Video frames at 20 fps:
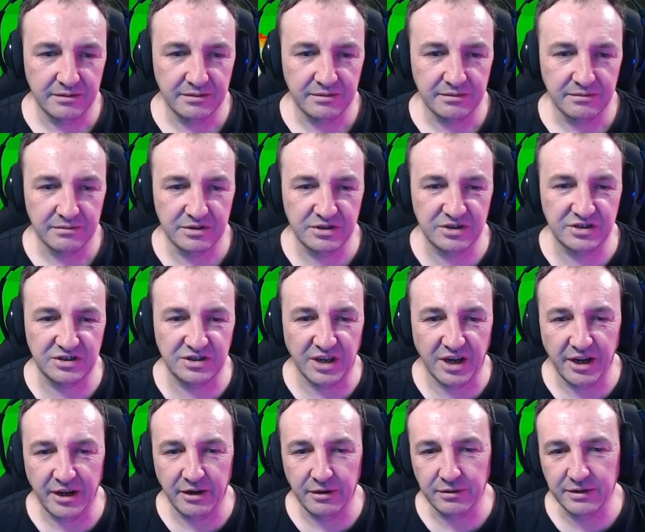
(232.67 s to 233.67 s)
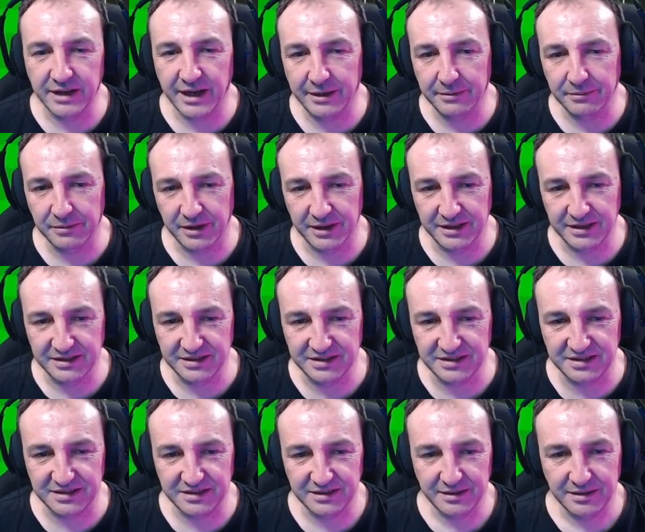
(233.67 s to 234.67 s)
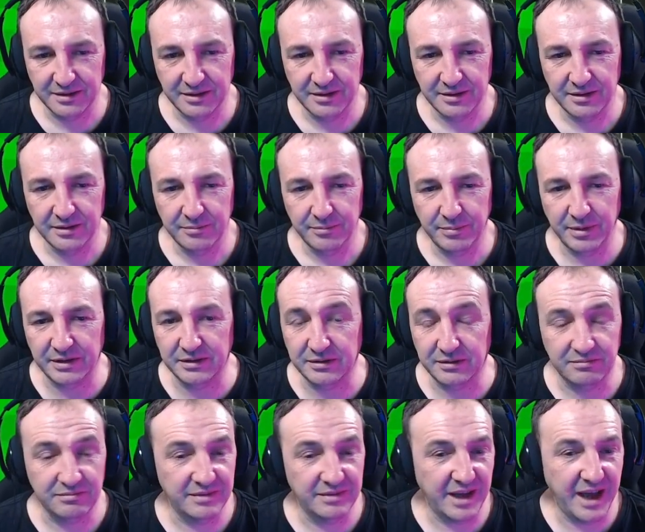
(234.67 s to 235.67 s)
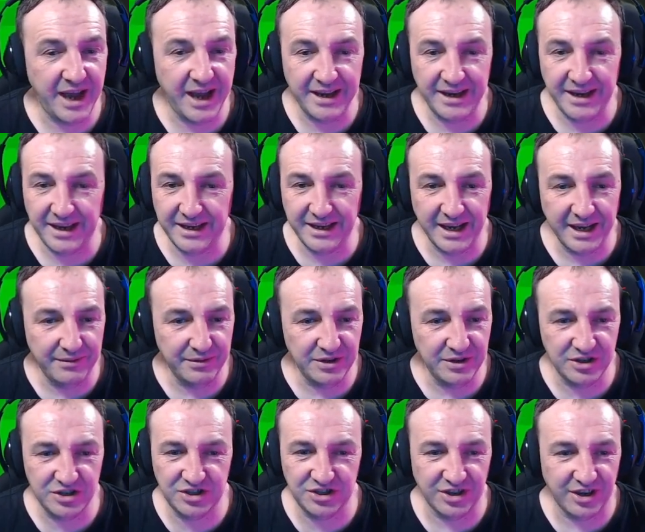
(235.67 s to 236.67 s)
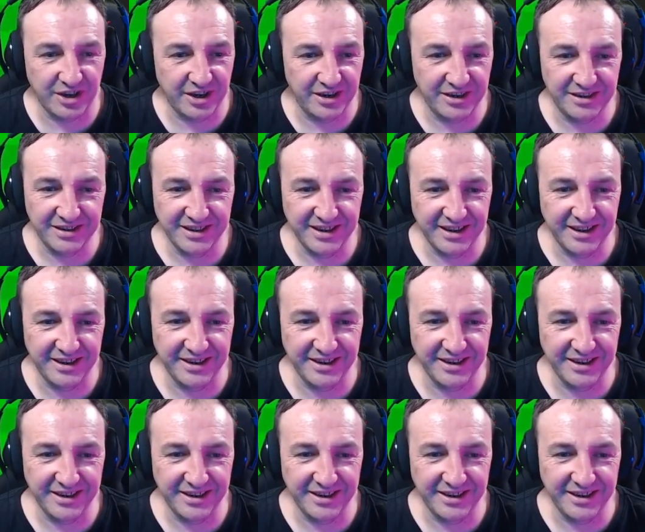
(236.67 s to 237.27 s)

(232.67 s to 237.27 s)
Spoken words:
style game like this. But hey, they gave it a shot, you know.